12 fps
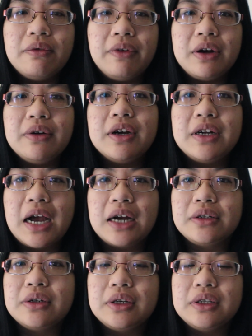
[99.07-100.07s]
veteran
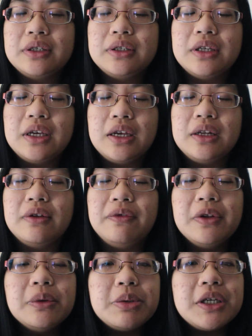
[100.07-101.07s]
actress in the
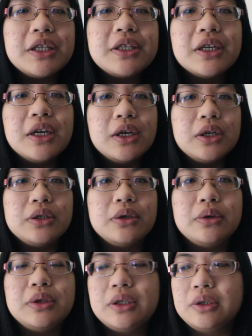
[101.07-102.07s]
Philippines.
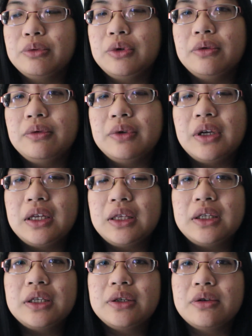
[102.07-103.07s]
So this is one of, I
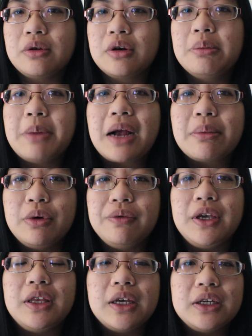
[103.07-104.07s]
think this is her comeback
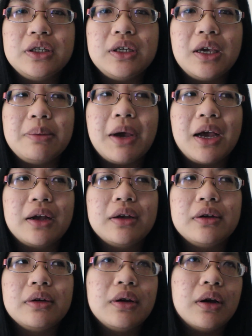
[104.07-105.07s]
movie, that she came
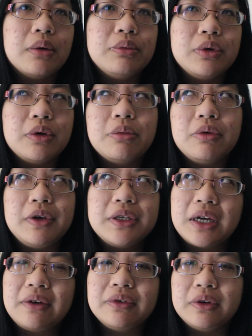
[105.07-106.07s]
back doing
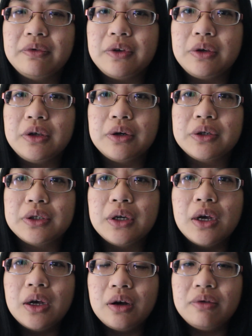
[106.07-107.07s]
movies after a few years
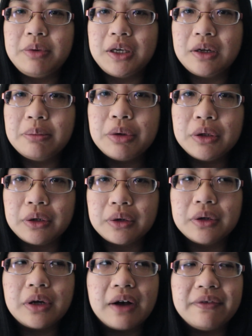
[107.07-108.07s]
of being in
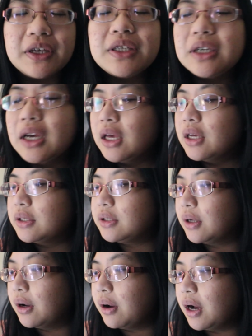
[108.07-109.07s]
political office.
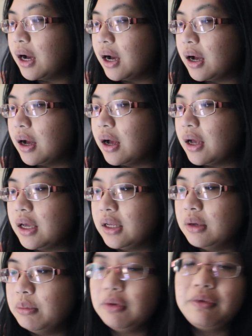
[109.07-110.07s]
So
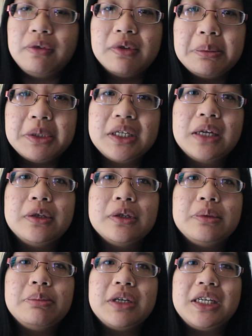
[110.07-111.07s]
in the movie, Vilma
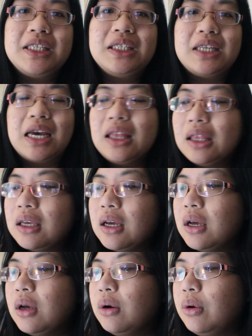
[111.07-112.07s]
Santos plays Seth,
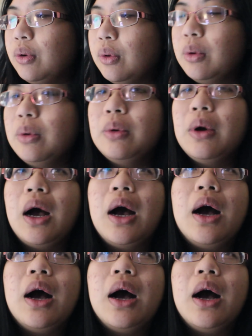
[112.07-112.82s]
who